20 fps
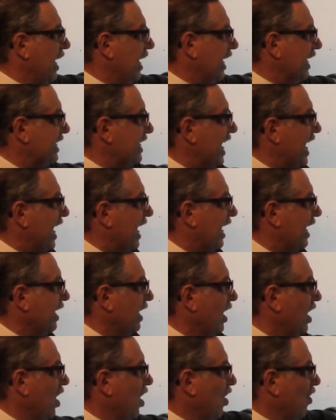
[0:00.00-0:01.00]
a
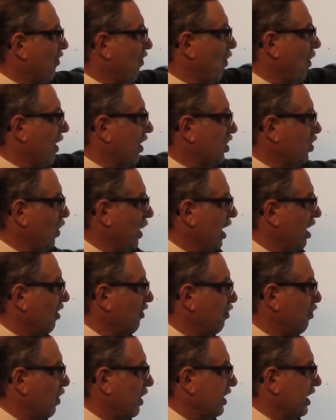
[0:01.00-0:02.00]
10 for a
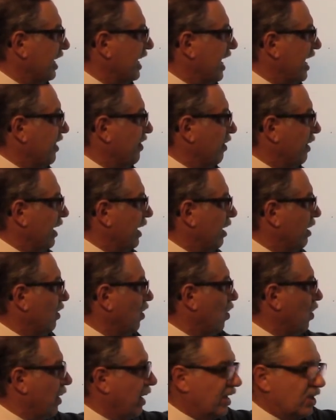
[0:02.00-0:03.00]
12 put together here,
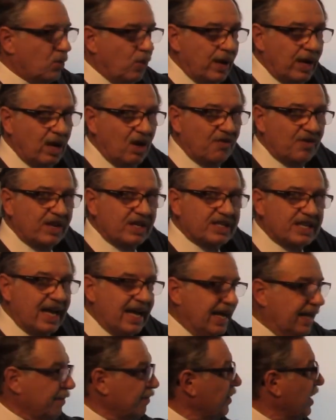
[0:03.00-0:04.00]
or a 12 and
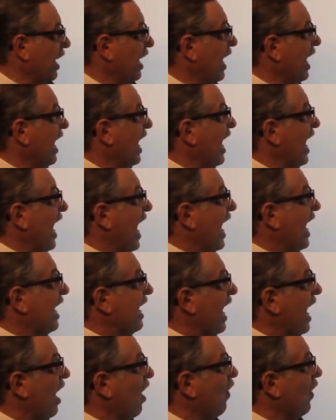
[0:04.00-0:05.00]
10. And
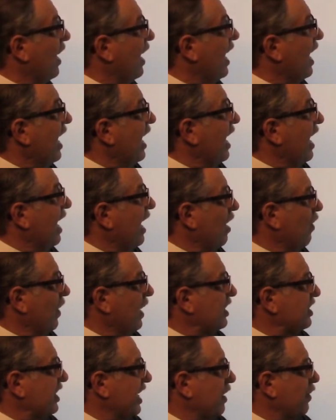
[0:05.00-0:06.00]
now here
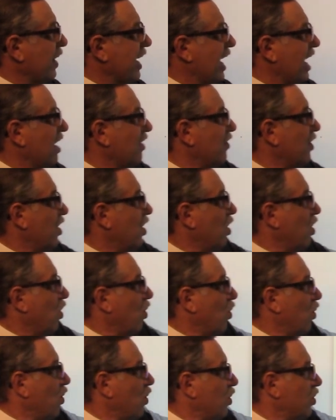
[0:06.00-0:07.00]
we see we have
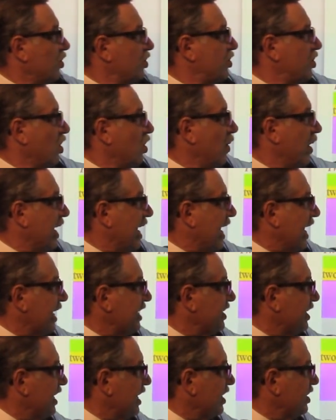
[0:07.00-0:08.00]
2 in
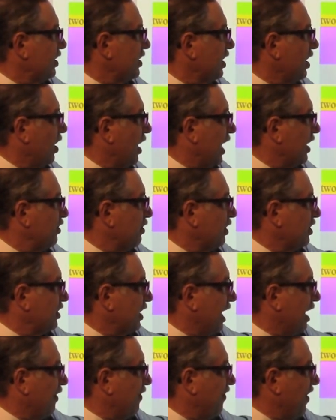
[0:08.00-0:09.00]
Exodus, I should
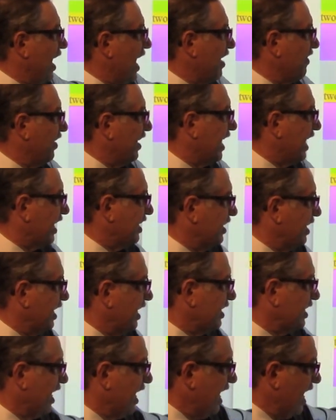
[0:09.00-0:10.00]
say 5 in
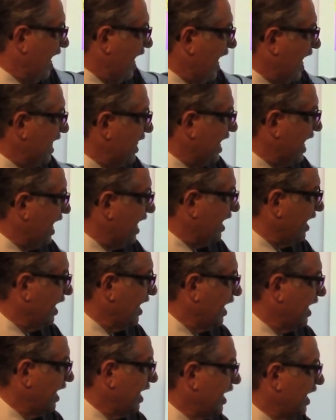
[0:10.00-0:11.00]
Exodus, and then
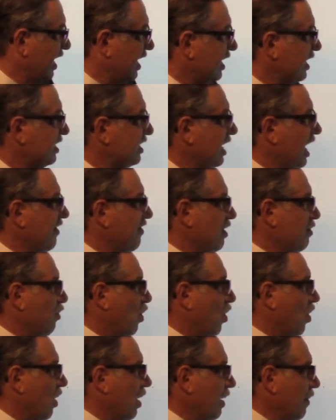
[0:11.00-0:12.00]
7
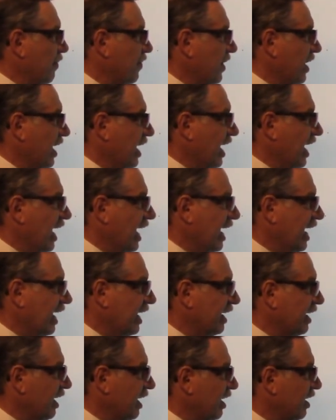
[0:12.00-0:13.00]
more
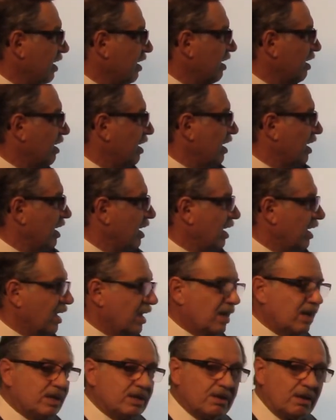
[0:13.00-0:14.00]
in
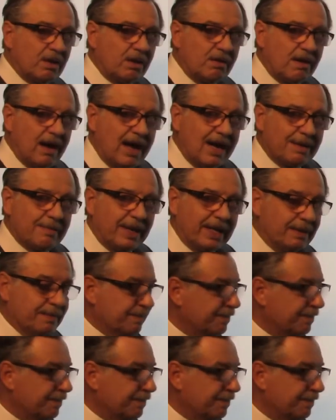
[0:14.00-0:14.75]
Deuteronomy.